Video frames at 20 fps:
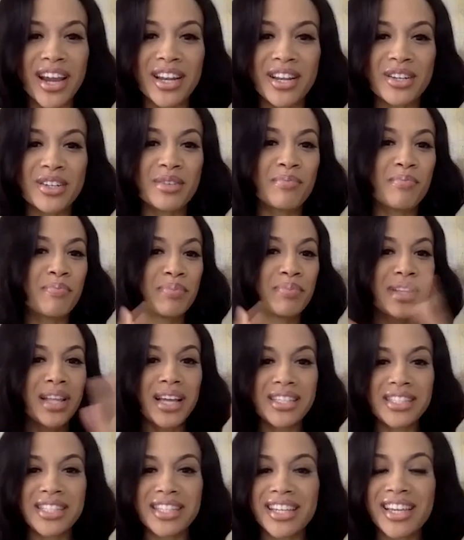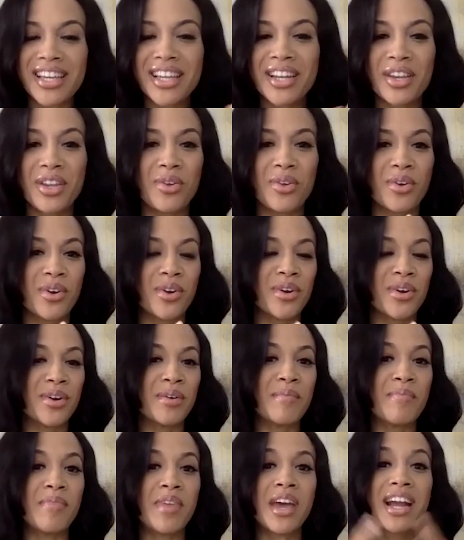You're pleasant,
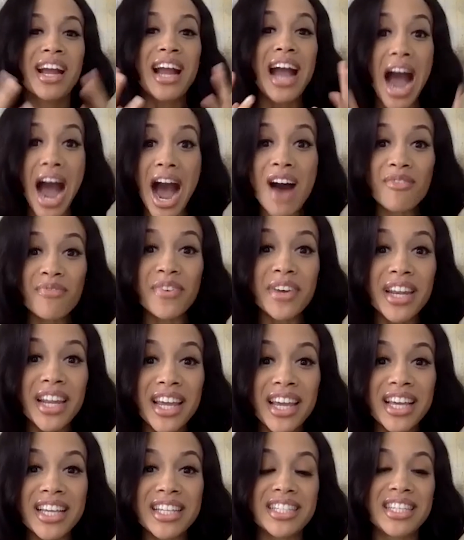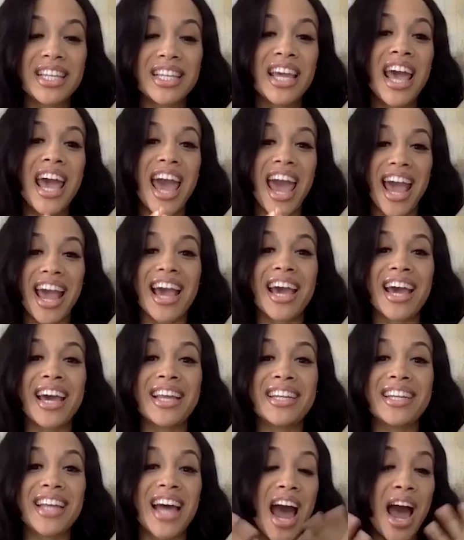you're confident,
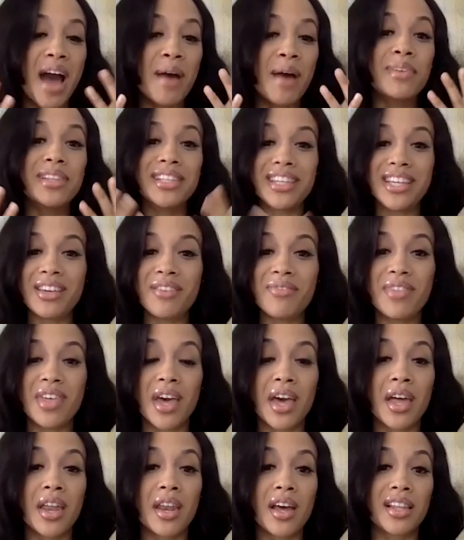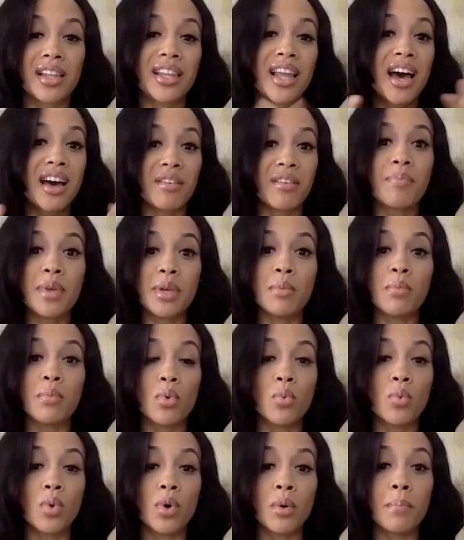And I believe that a lot of people
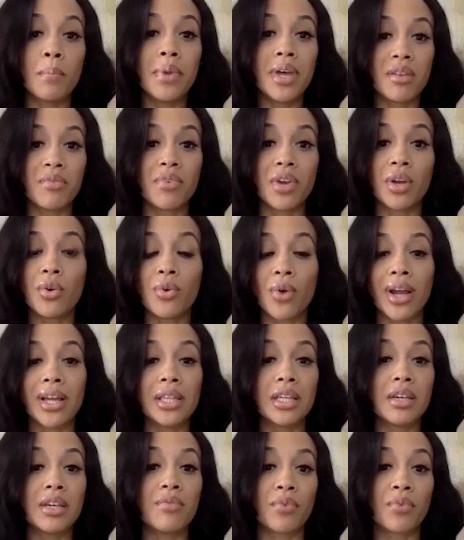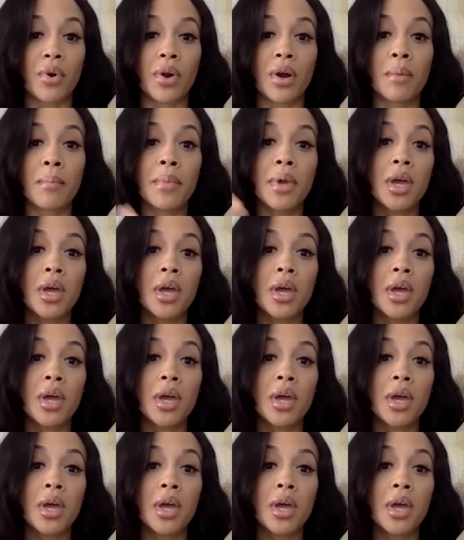will benefit greatly from